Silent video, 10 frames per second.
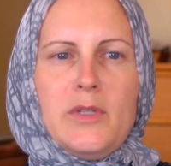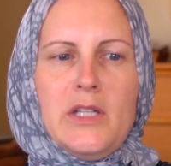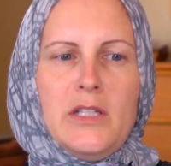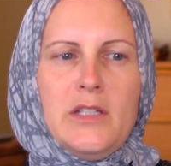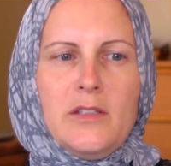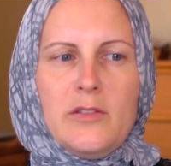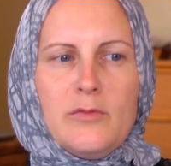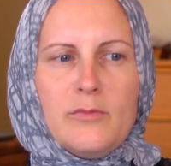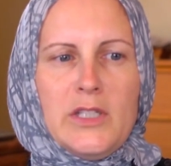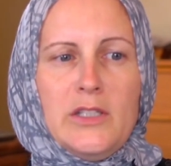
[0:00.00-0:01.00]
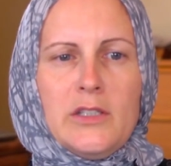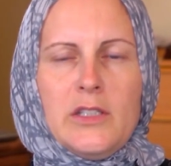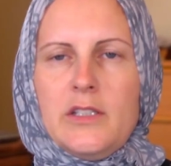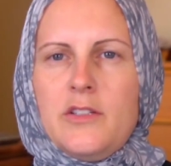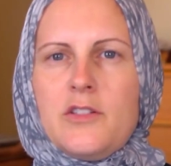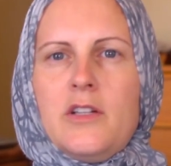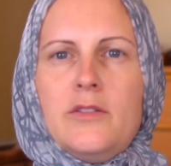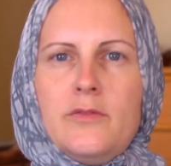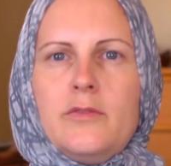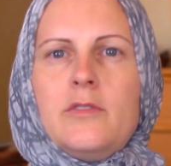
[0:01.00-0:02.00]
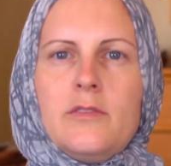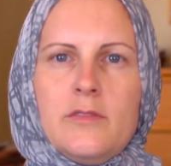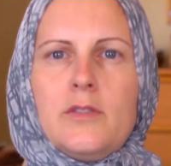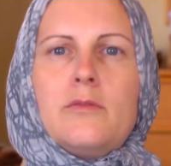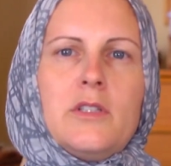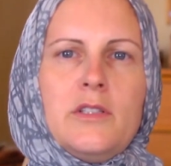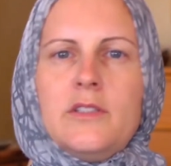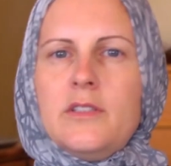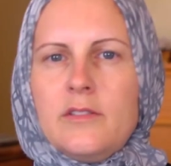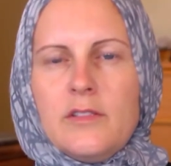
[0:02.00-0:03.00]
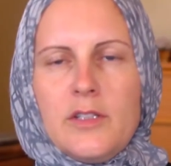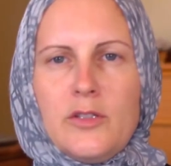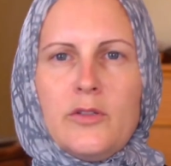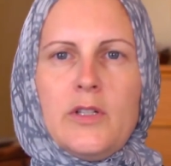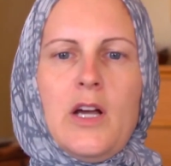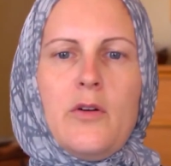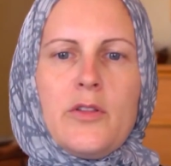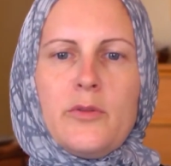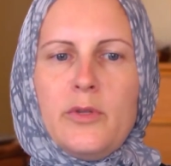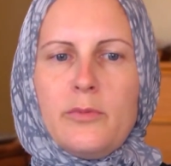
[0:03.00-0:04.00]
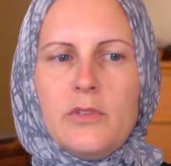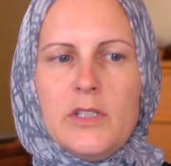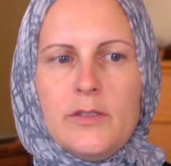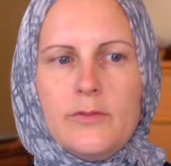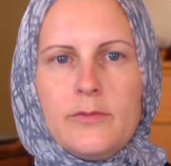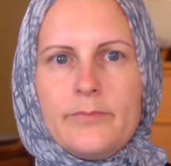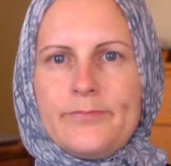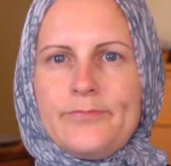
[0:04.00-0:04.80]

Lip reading: my knowledge of the world, you know, how other people live.